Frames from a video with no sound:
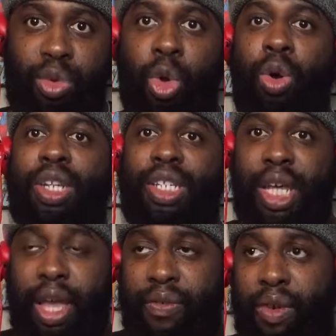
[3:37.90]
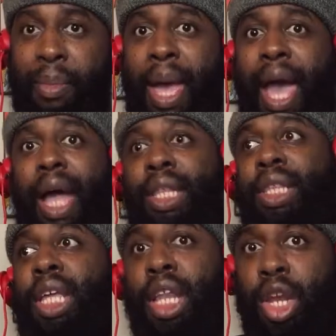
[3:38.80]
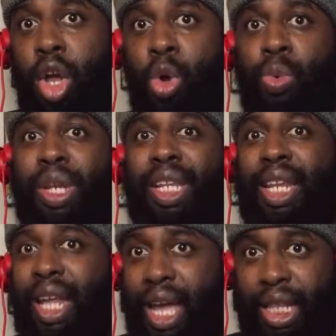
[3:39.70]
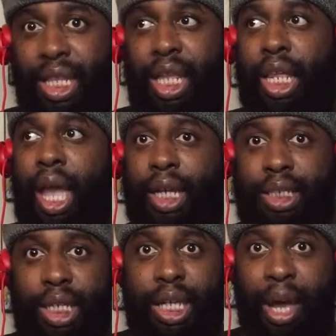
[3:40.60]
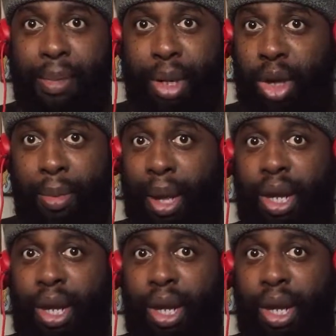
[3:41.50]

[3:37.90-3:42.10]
going to save him, I didn't know when he landed that he actually got back up.